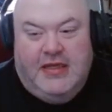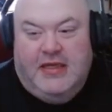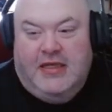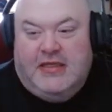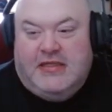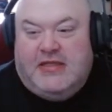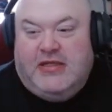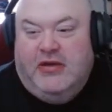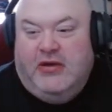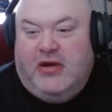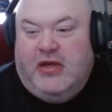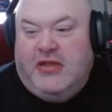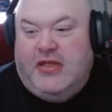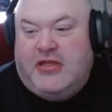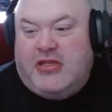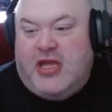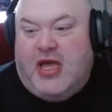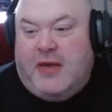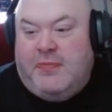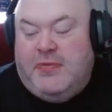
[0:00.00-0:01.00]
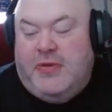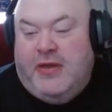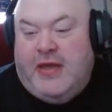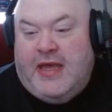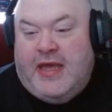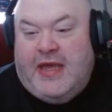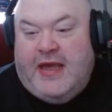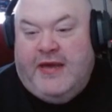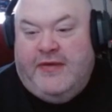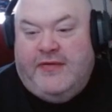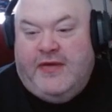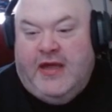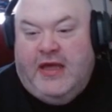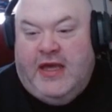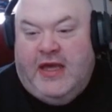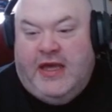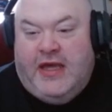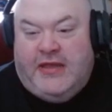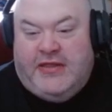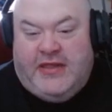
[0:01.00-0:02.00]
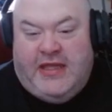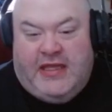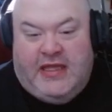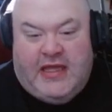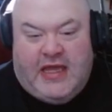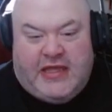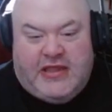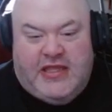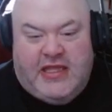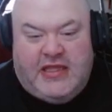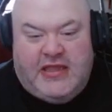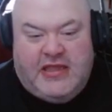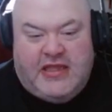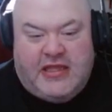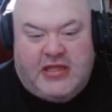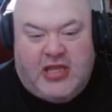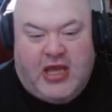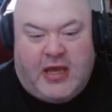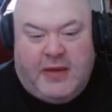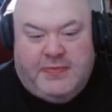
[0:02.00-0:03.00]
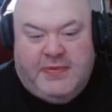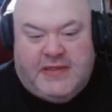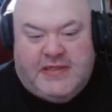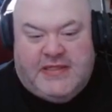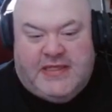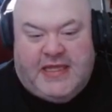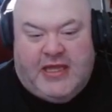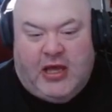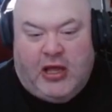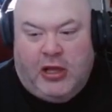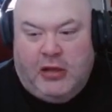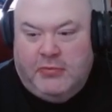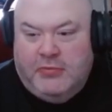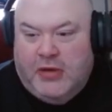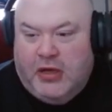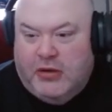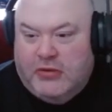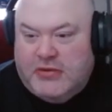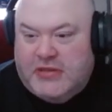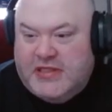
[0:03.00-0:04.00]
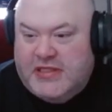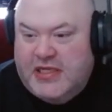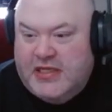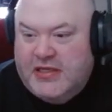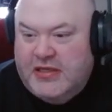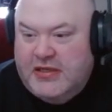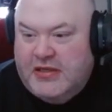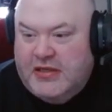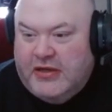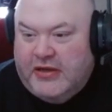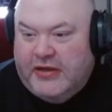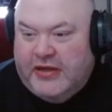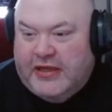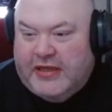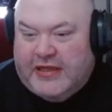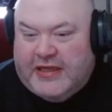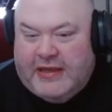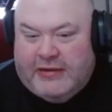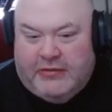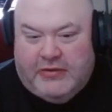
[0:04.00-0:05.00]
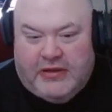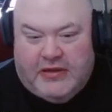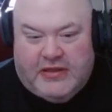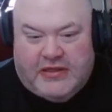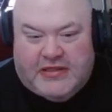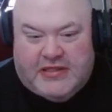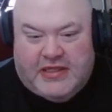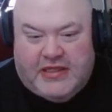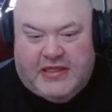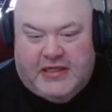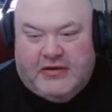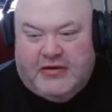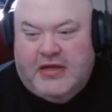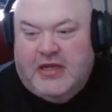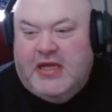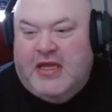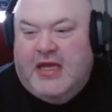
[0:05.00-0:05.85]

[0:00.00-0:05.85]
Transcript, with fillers: So on the top you have uh, the, I think the top is the alt modes. I can't really see here.